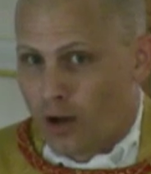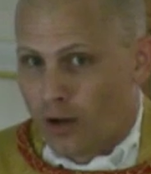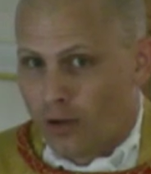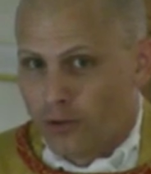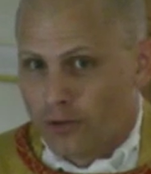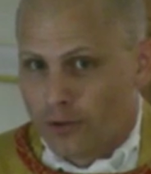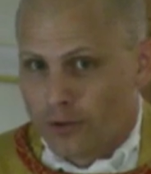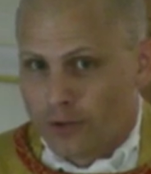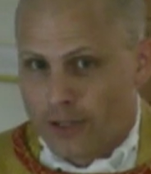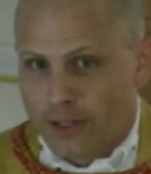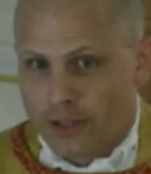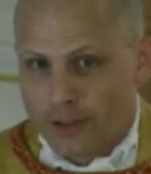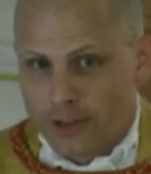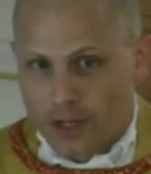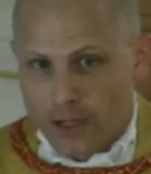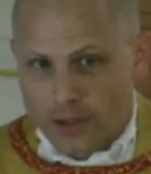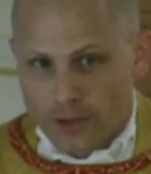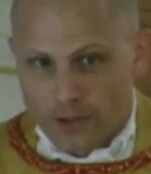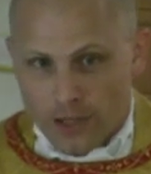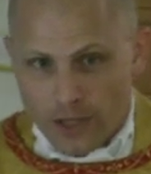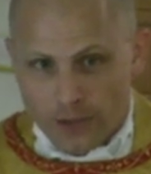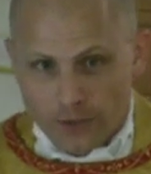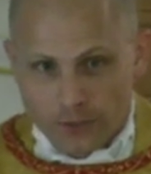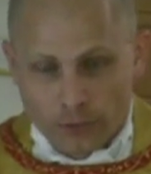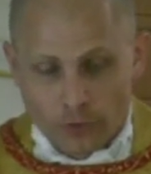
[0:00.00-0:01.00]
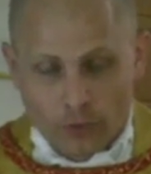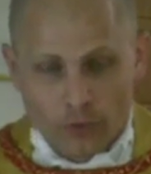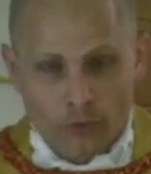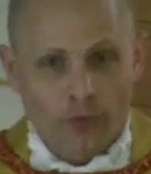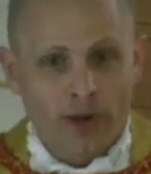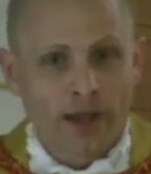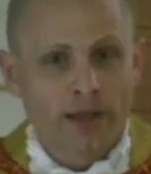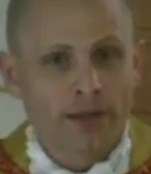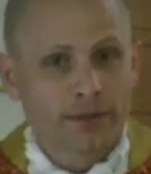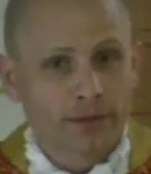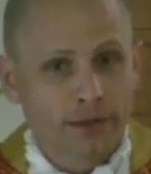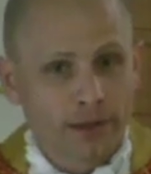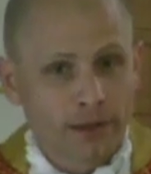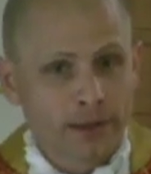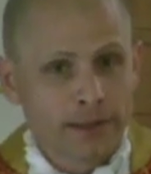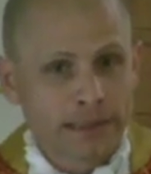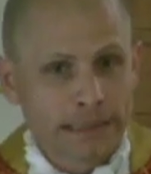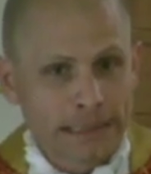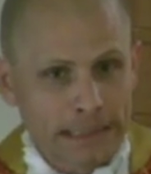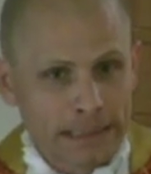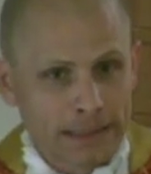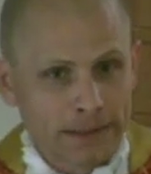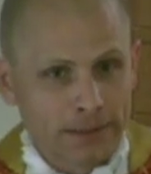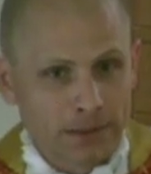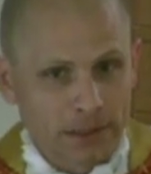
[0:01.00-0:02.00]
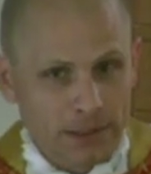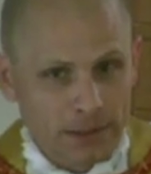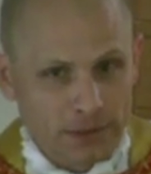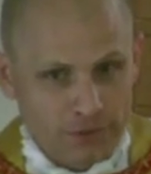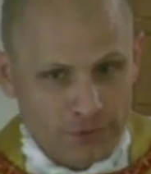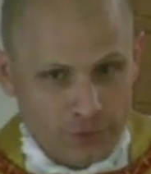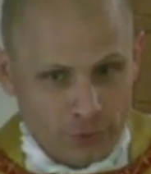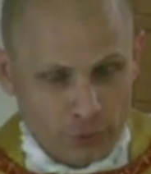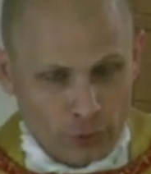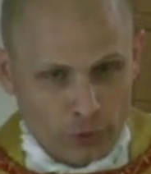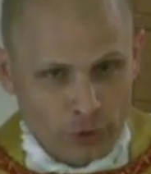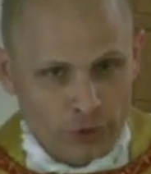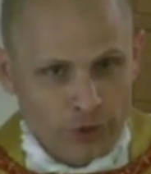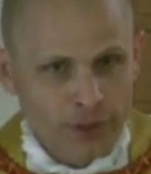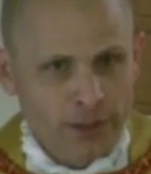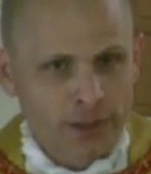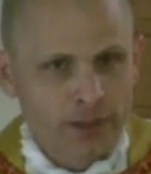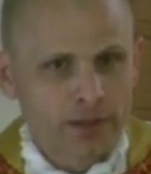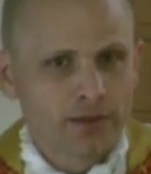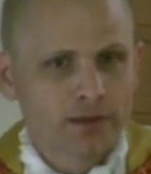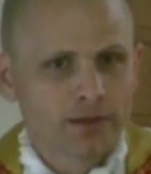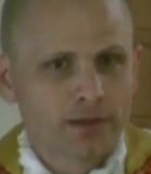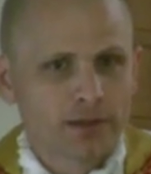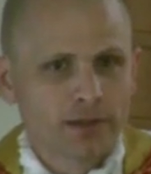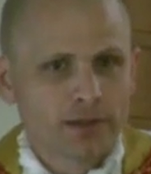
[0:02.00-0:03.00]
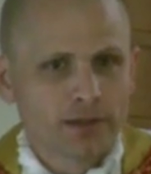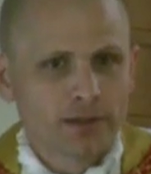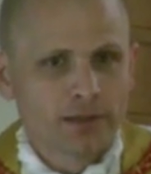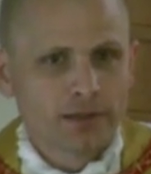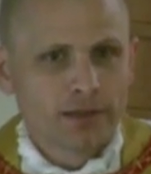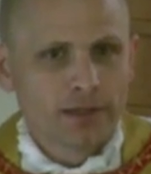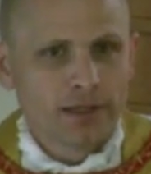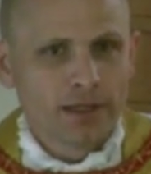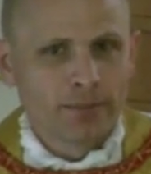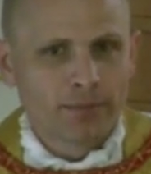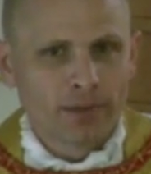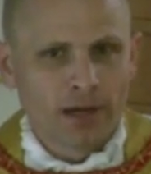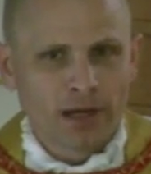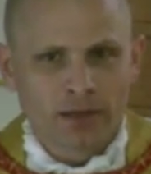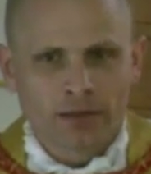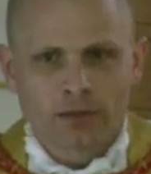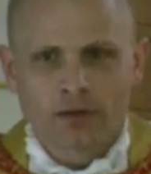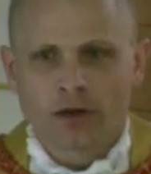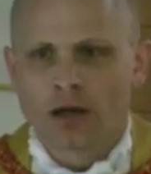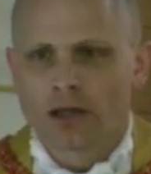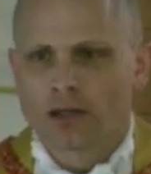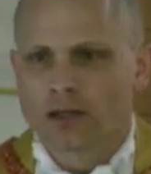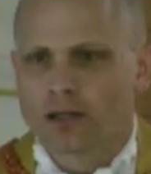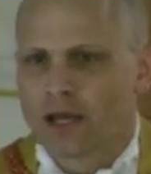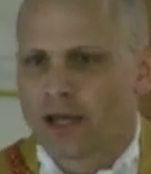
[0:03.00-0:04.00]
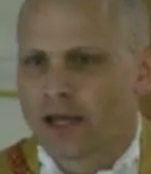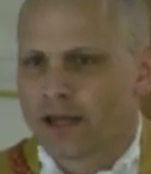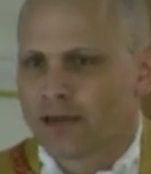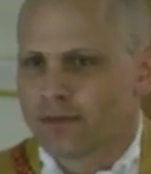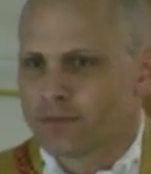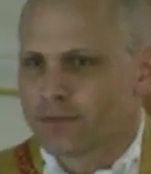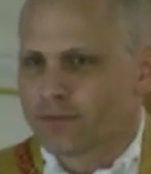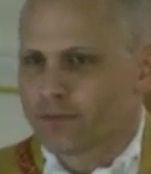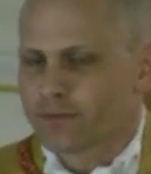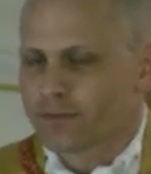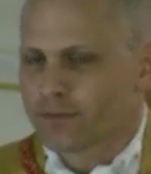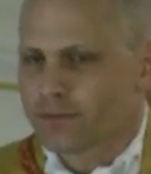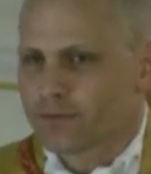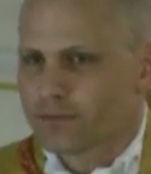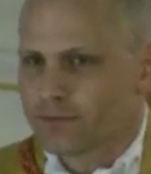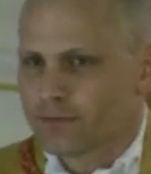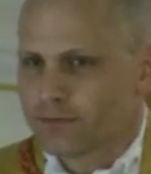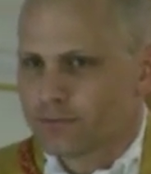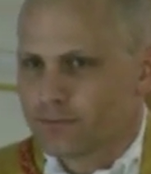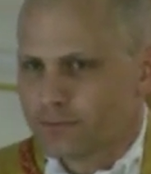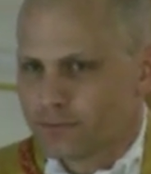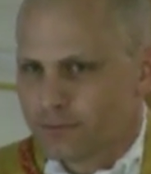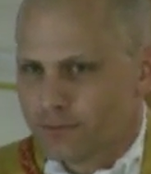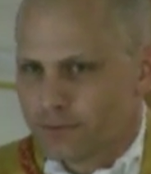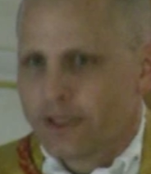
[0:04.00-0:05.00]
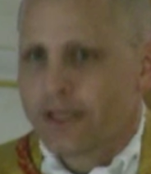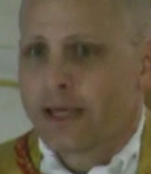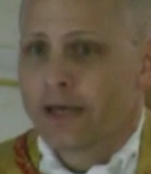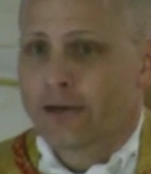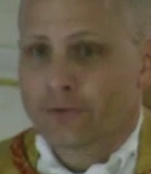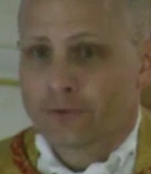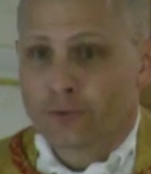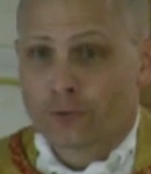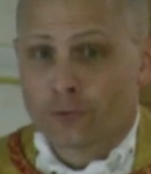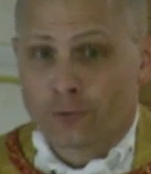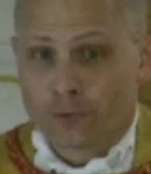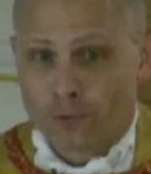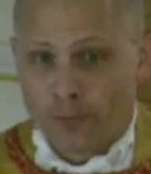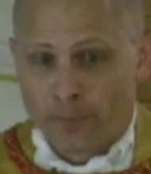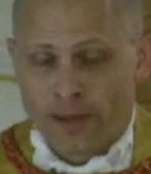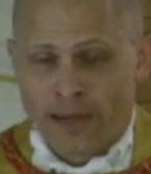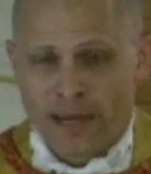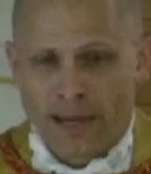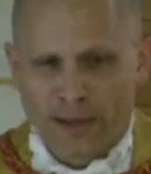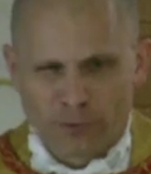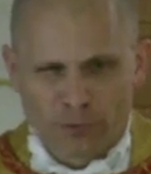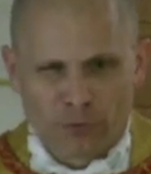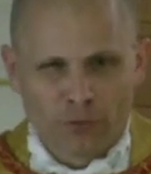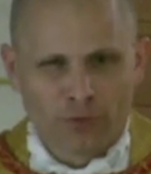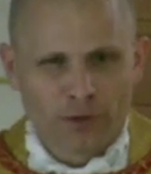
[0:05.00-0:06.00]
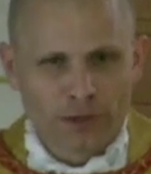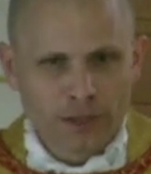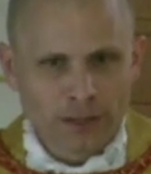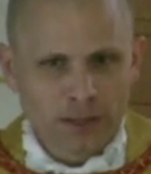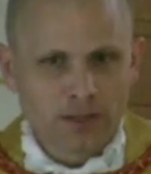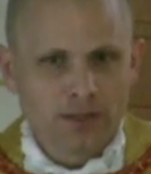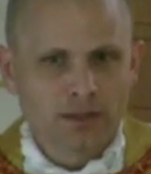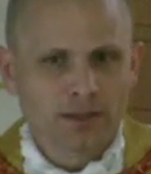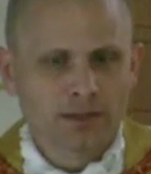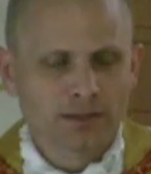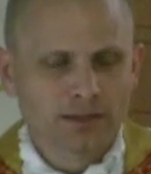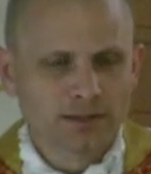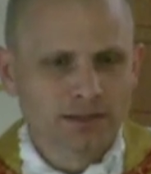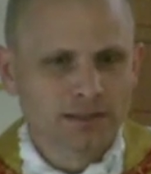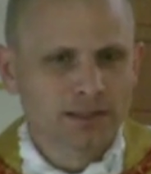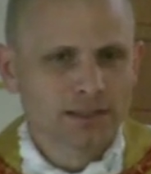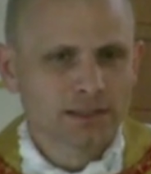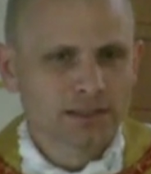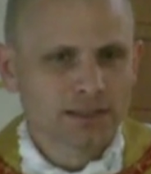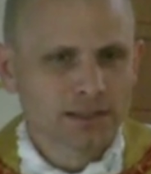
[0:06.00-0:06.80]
well and do the right thing internally in my thought life? Yes, there's a battle there.